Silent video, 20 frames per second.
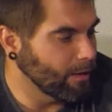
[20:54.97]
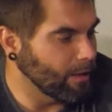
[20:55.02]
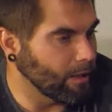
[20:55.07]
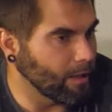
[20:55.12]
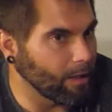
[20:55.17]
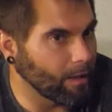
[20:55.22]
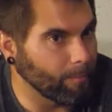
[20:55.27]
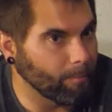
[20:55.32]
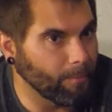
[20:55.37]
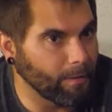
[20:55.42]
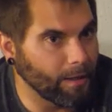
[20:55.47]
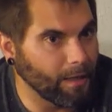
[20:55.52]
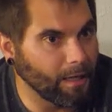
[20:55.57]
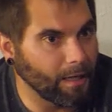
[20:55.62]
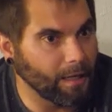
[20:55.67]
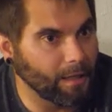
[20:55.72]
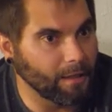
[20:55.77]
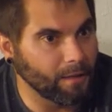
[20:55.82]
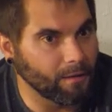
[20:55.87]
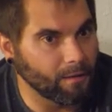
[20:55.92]
Um,
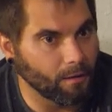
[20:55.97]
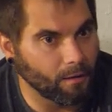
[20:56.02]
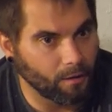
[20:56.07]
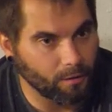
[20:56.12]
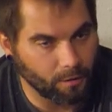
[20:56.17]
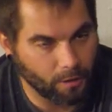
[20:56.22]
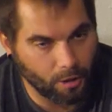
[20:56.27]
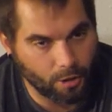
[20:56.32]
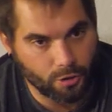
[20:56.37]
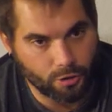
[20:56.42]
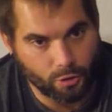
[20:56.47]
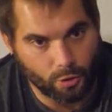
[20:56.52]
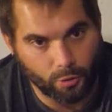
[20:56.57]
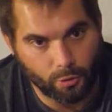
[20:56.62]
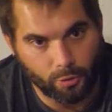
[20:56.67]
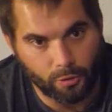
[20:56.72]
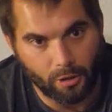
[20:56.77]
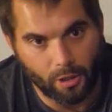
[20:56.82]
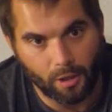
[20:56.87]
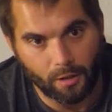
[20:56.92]
and I'll, I'll show
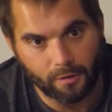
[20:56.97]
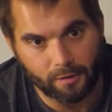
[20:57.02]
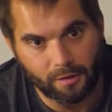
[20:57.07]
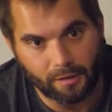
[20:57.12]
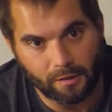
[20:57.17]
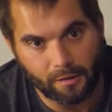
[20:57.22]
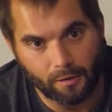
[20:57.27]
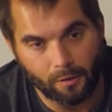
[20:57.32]
you the hunting